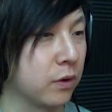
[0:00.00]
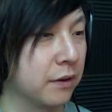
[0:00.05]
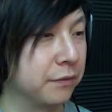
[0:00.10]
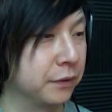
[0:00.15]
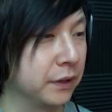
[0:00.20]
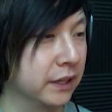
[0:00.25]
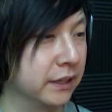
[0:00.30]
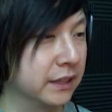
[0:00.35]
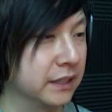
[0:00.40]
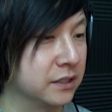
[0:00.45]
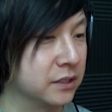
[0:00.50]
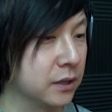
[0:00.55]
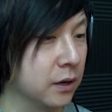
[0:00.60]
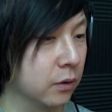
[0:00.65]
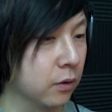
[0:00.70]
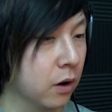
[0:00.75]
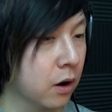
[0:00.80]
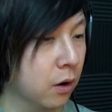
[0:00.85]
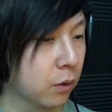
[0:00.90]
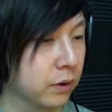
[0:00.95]
rough like this,
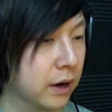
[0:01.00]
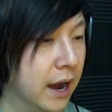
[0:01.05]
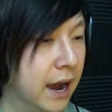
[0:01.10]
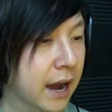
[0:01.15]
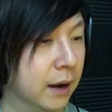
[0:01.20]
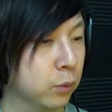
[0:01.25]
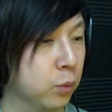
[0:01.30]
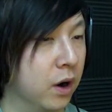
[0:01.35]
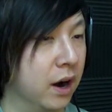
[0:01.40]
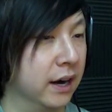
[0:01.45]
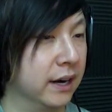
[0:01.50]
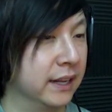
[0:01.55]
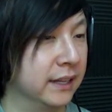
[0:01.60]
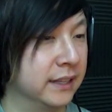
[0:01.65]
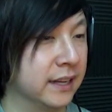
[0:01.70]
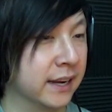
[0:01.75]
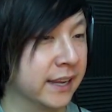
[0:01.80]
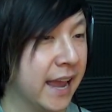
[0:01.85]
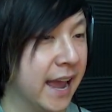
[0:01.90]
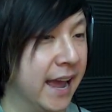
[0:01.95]
though. Oh, God. What?
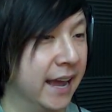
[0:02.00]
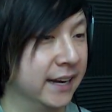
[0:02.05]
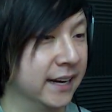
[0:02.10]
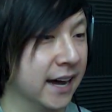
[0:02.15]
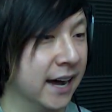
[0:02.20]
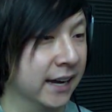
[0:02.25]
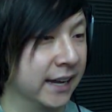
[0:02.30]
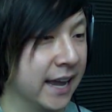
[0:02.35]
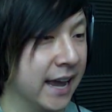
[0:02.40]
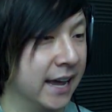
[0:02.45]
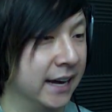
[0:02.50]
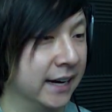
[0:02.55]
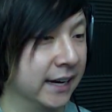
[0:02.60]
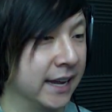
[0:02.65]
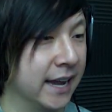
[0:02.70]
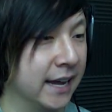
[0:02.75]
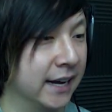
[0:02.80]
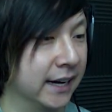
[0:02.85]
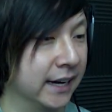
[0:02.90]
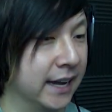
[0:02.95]
Again, again,
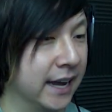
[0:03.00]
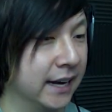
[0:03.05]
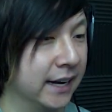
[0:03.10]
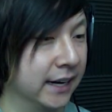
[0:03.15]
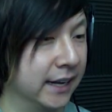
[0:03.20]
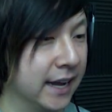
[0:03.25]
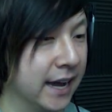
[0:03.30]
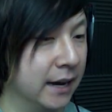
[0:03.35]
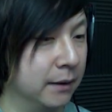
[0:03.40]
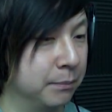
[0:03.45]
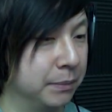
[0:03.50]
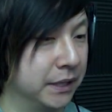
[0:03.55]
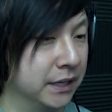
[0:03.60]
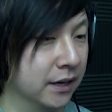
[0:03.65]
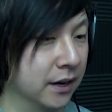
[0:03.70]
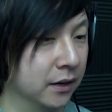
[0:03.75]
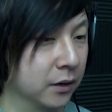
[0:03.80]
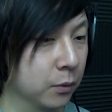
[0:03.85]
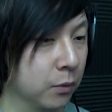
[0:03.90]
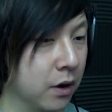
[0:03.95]
again, again, again.
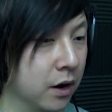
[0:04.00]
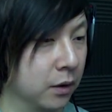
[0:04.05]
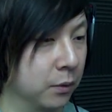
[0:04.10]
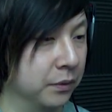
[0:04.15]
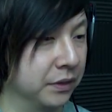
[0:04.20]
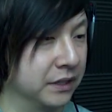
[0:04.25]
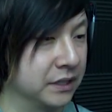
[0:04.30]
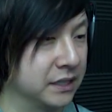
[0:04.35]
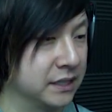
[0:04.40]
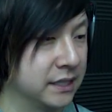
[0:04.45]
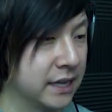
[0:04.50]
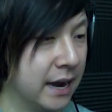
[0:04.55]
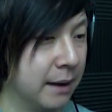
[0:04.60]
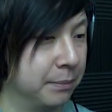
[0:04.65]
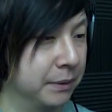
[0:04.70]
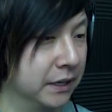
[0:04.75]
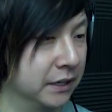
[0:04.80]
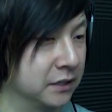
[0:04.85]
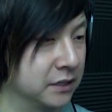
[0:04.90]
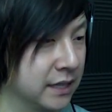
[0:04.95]
Being underwater when this is
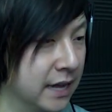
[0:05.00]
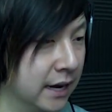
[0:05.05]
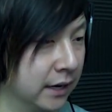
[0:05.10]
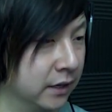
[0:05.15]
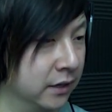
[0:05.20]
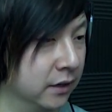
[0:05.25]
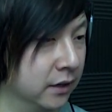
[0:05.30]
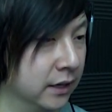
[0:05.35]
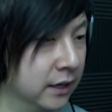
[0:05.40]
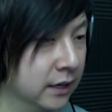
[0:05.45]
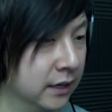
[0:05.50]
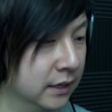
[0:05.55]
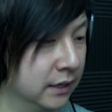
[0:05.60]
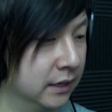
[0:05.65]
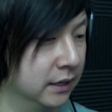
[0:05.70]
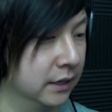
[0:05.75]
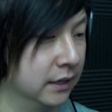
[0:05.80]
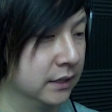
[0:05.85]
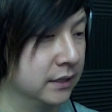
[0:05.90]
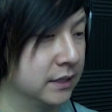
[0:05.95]
happening is not good.
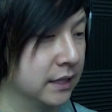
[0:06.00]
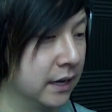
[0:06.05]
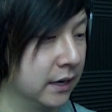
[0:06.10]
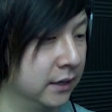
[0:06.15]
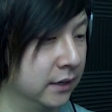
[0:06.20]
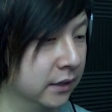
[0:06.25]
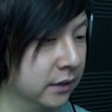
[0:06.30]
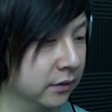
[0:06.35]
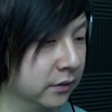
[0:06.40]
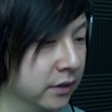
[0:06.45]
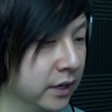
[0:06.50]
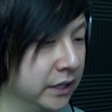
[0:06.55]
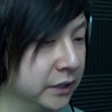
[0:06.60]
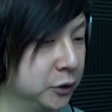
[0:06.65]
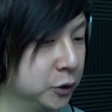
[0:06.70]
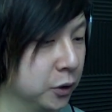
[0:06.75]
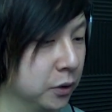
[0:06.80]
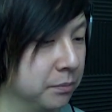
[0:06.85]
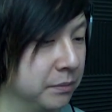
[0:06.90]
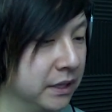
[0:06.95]
It's not. The light
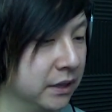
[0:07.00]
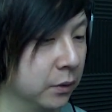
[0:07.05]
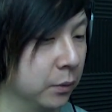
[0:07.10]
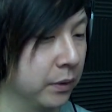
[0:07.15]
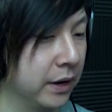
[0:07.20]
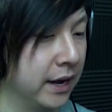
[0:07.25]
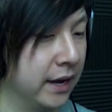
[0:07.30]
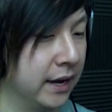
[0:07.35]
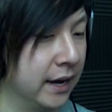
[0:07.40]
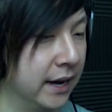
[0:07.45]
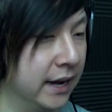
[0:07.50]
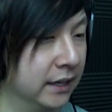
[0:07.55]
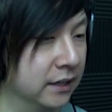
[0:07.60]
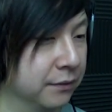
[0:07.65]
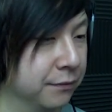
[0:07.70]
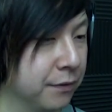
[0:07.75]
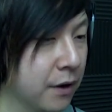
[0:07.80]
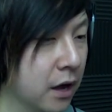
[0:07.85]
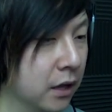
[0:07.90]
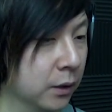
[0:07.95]
it showed me the way. I had
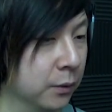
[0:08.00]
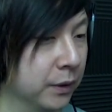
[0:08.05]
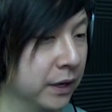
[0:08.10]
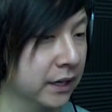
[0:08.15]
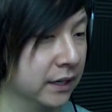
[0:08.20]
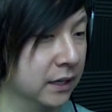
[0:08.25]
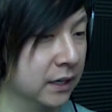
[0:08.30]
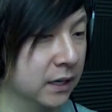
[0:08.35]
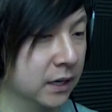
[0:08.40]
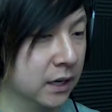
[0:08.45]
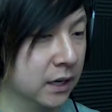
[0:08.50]
to follow it.